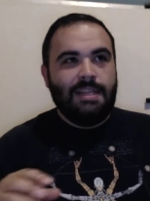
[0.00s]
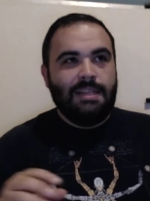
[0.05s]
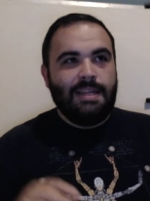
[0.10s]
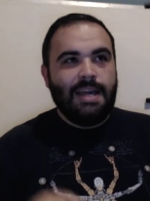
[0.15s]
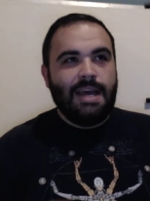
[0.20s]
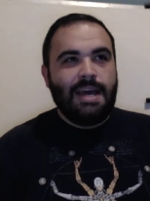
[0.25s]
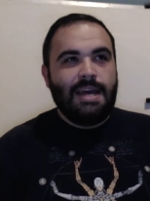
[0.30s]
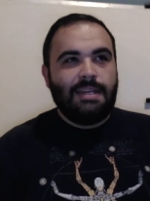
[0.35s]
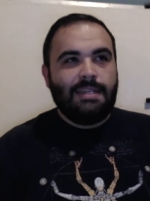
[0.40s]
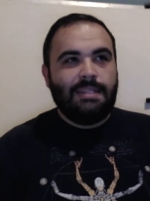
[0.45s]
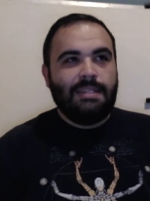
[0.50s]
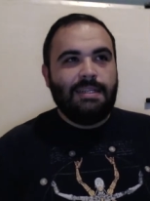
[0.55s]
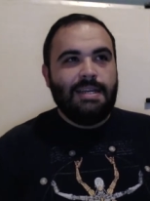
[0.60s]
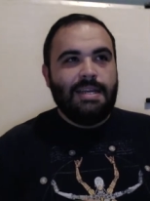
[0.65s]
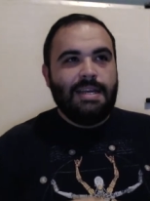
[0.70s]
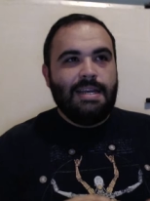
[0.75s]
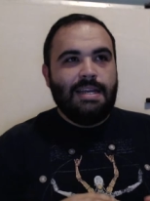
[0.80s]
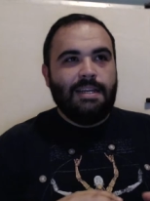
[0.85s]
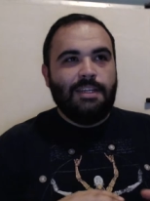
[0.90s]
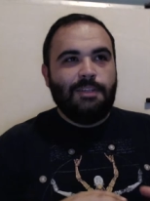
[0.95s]
That
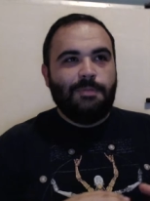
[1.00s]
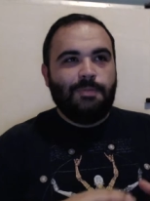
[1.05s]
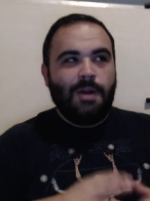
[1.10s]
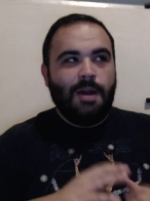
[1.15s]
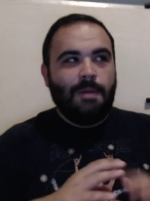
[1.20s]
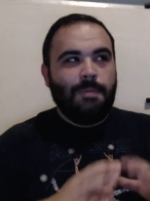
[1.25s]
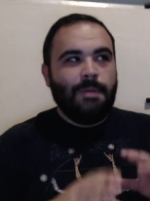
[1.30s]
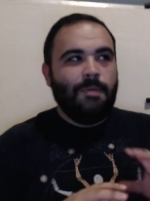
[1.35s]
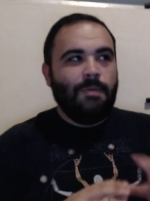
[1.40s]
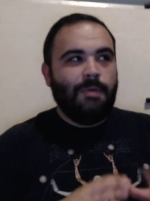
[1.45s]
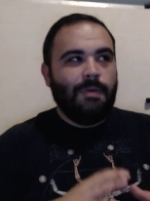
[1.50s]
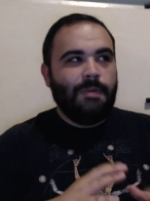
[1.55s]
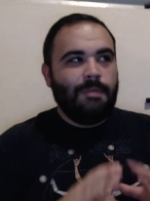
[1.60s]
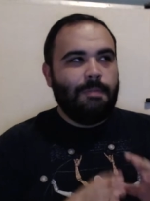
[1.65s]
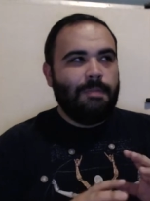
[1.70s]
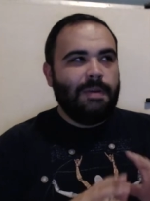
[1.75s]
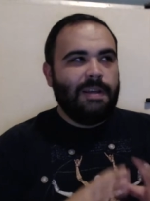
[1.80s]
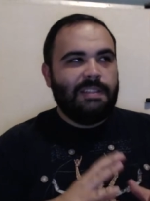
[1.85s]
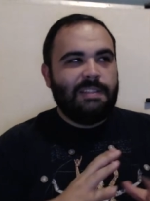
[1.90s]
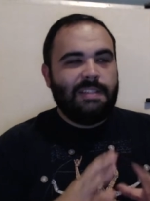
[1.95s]
is probably one of the
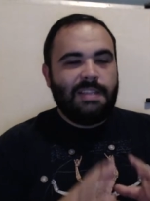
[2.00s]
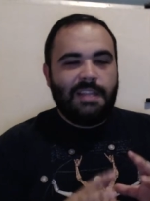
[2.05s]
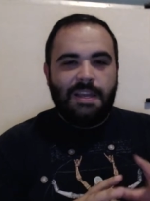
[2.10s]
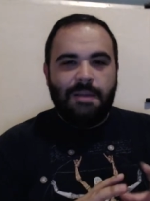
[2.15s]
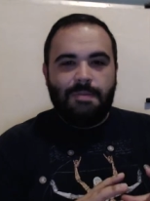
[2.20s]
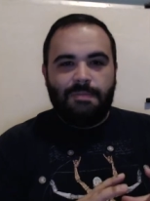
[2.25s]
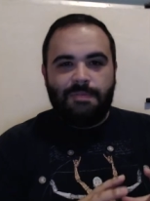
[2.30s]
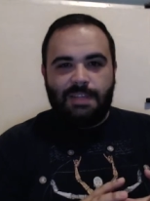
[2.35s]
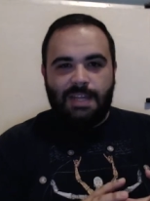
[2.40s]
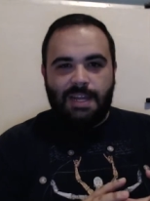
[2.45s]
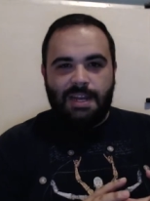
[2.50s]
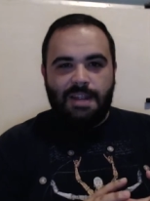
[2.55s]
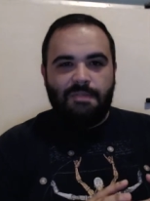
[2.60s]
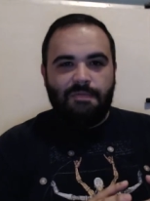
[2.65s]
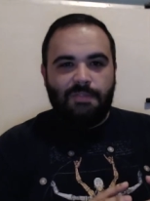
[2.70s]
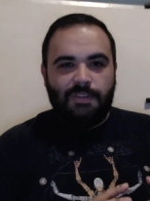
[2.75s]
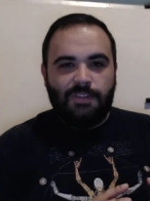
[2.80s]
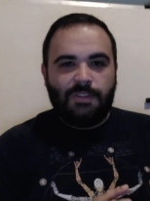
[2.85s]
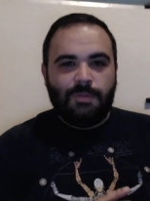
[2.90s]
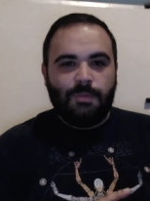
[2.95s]
best themes that
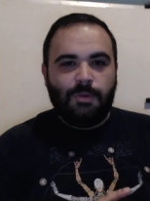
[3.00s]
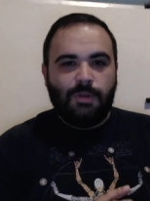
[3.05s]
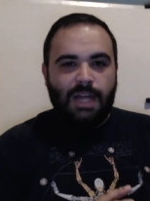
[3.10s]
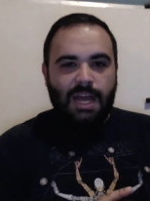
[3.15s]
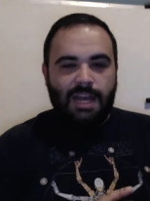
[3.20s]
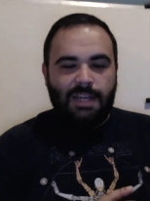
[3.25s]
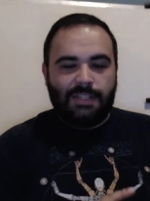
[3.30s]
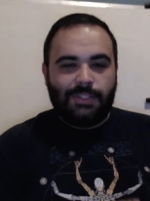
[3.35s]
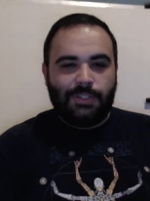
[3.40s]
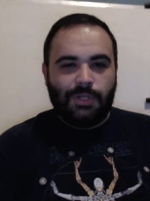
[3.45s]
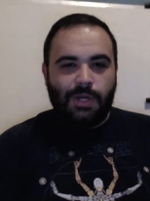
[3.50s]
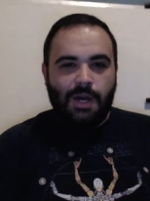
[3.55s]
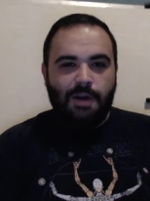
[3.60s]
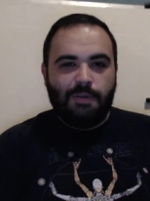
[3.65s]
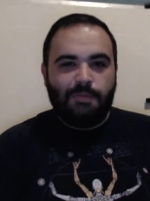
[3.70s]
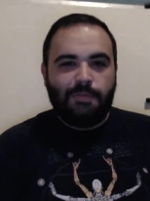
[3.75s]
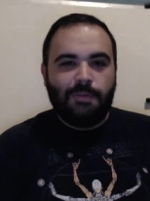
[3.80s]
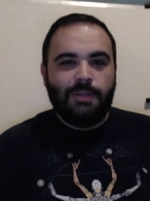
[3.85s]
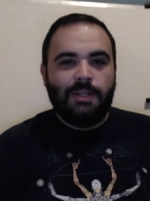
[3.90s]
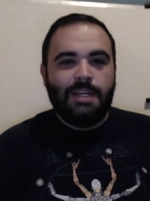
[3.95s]
Invincible has to
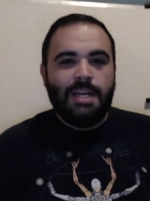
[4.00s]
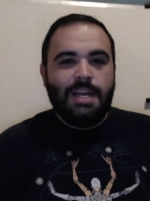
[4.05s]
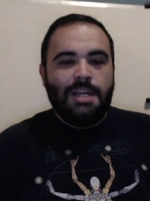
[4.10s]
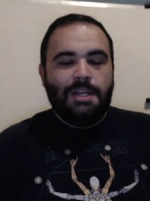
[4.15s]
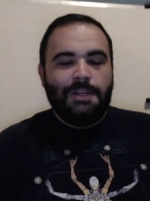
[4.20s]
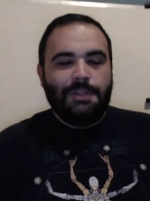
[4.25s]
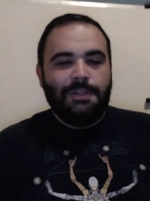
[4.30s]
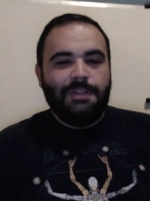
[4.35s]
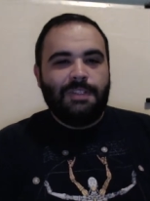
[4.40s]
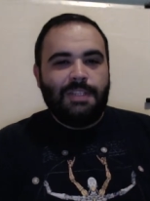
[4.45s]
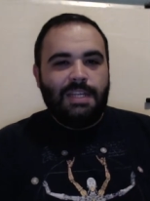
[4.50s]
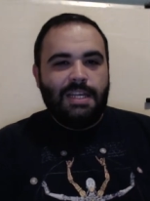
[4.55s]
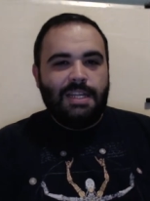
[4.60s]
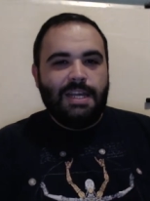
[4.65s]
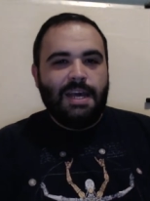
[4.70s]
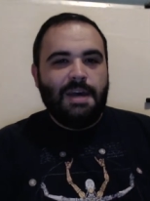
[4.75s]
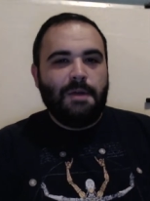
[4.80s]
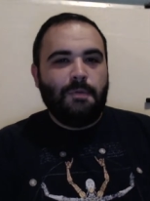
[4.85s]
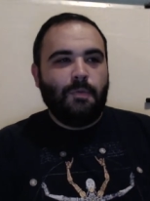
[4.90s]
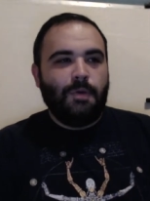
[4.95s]
offer. You see
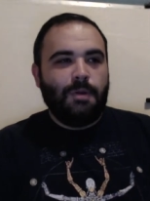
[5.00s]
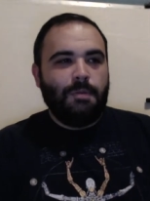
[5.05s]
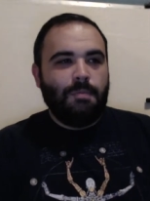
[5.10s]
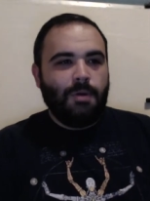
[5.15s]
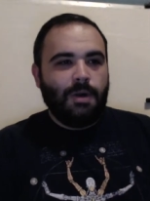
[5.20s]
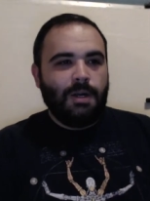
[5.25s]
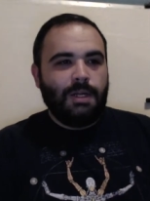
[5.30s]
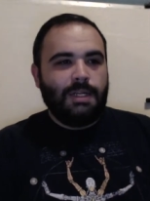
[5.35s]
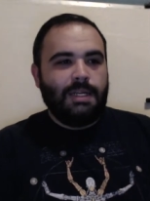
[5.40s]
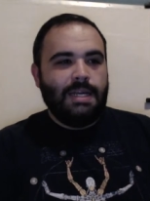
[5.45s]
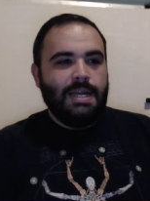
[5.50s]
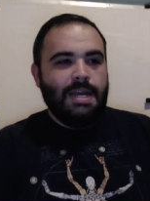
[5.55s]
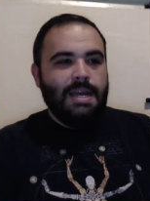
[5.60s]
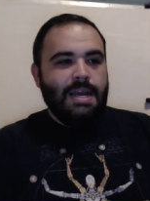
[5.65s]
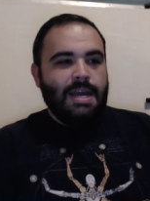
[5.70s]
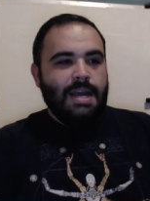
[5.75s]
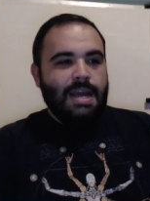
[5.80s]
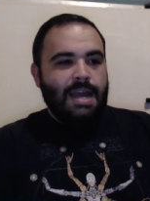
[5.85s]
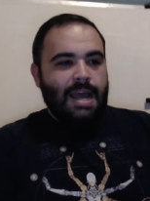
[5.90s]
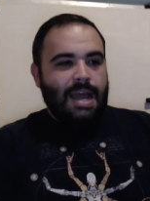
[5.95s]
that when Mark,
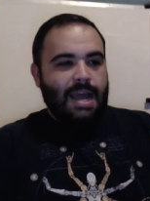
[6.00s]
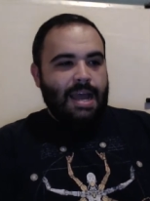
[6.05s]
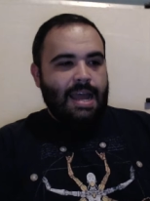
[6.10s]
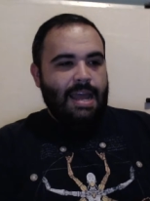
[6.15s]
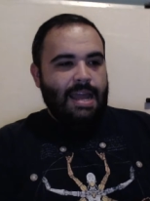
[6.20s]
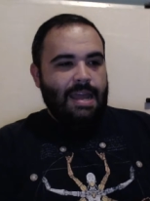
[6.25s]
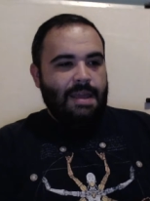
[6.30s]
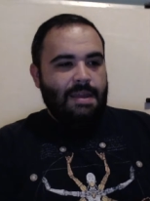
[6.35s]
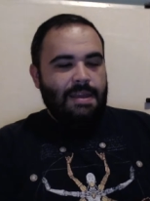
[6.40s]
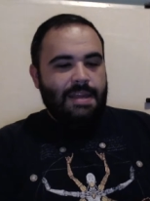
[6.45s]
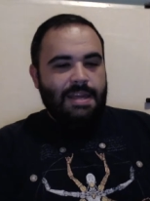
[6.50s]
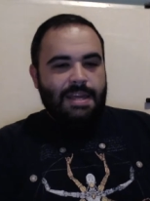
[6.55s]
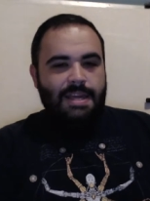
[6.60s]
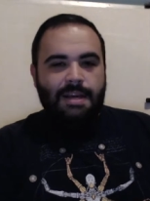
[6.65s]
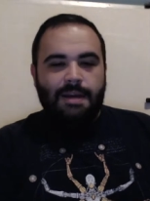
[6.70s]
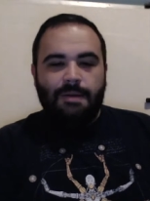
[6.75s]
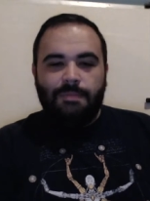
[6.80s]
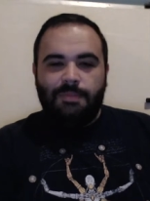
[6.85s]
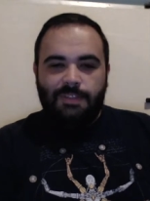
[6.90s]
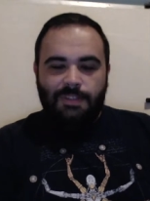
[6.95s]
he
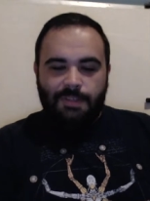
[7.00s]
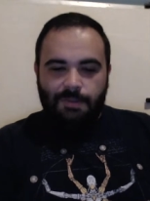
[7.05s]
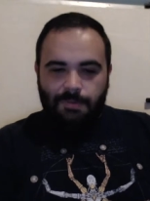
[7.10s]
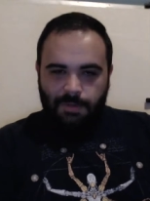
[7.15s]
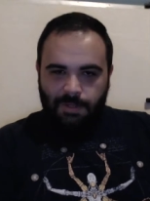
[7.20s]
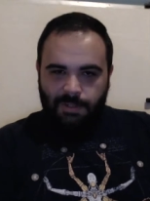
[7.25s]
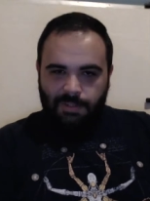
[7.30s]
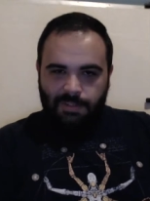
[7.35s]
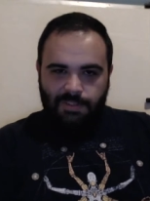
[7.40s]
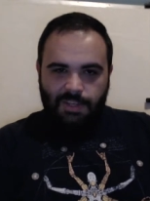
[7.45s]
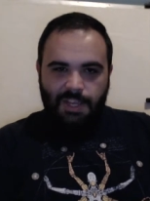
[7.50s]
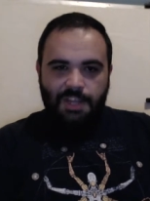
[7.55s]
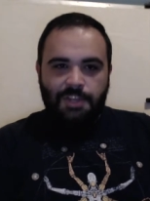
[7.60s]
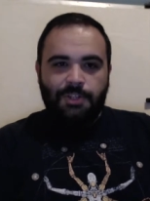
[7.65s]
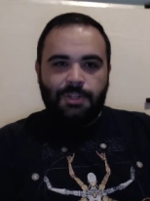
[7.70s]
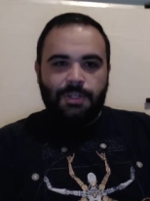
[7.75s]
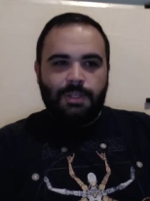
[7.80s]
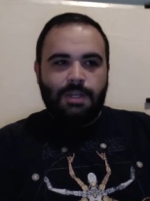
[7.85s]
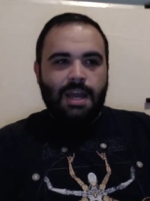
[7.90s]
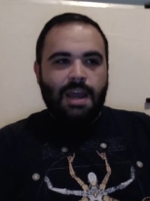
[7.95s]
comes to the
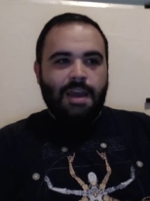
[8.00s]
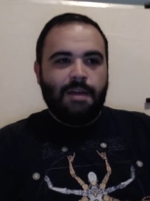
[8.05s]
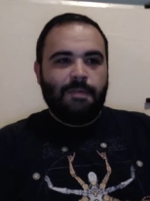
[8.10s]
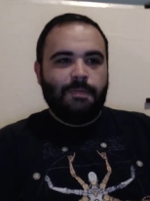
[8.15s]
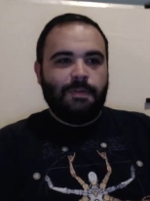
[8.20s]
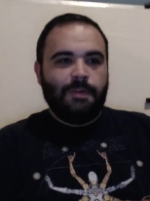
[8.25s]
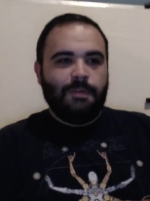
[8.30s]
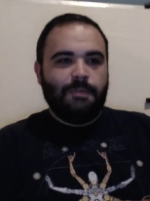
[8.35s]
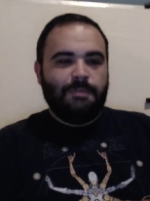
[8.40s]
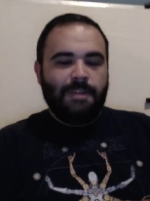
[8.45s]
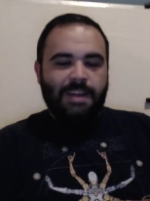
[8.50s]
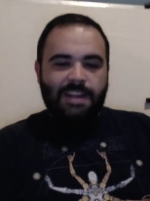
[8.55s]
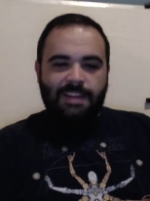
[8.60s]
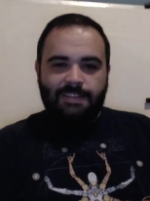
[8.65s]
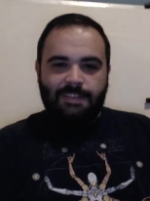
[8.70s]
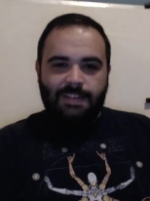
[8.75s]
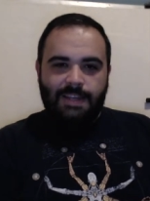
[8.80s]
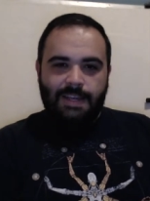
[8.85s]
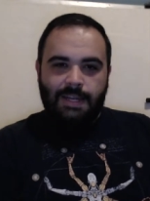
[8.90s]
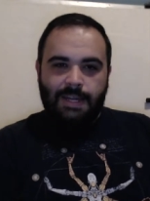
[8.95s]
realization after
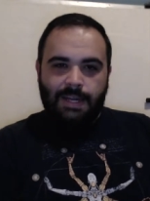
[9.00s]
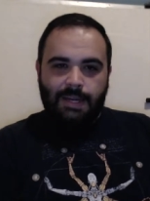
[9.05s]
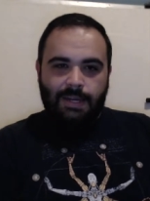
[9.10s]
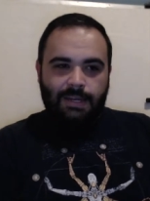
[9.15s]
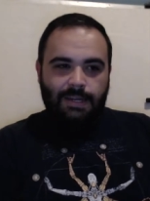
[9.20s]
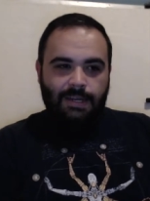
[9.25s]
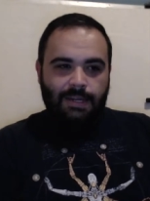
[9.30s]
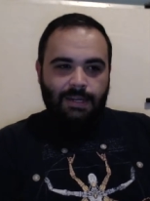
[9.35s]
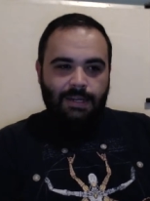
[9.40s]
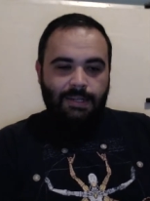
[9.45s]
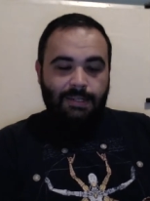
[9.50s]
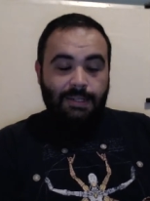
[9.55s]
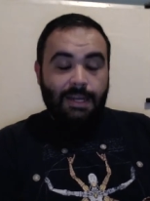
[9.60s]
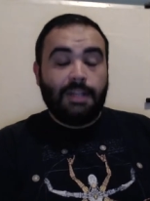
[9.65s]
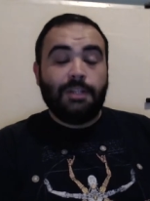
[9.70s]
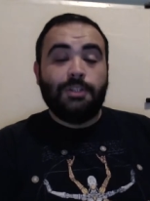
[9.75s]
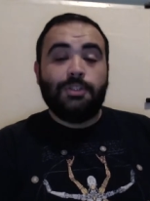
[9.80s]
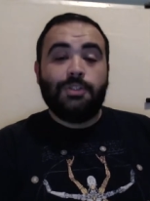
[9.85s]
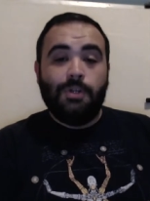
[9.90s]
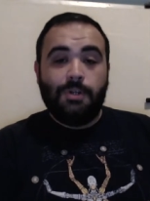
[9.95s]
facing uh,
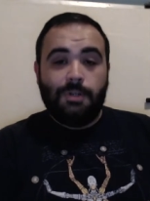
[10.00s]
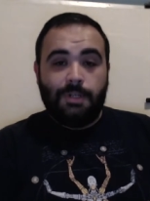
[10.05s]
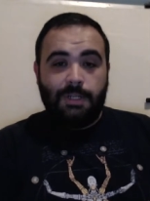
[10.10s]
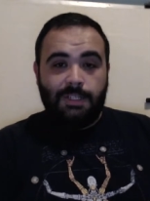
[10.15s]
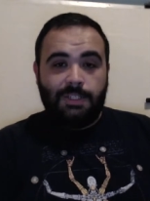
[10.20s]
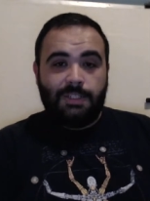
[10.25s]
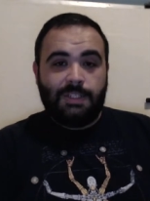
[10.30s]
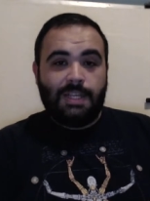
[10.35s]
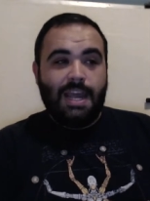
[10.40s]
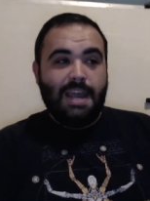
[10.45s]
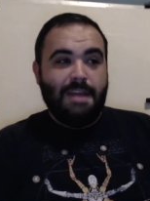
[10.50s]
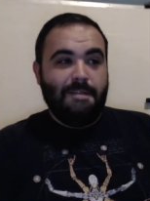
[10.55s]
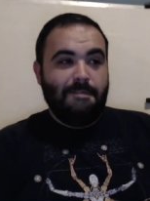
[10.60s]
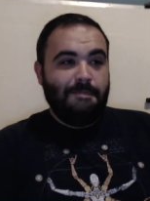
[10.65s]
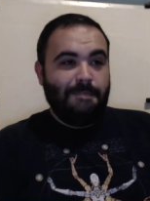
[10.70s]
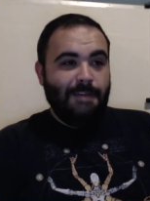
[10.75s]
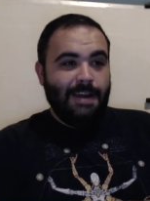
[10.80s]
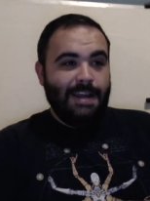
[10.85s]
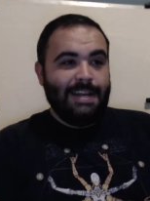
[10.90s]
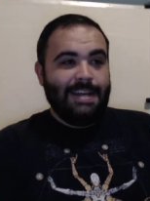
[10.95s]
Dinosaurus and
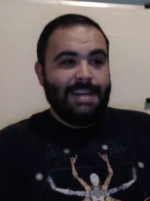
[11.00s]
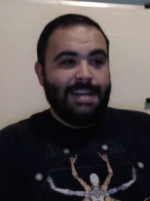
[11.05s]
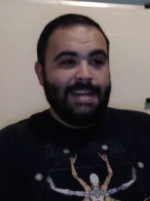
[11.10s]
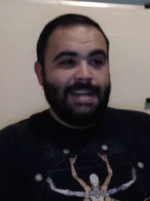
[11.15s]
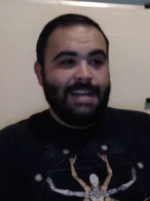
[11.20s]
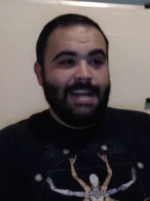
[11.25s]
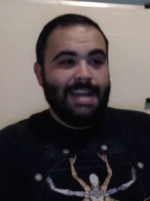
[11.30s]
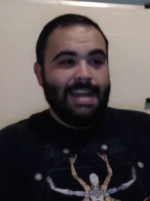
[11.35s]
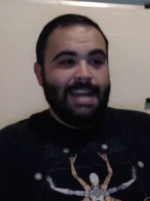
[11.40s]
finding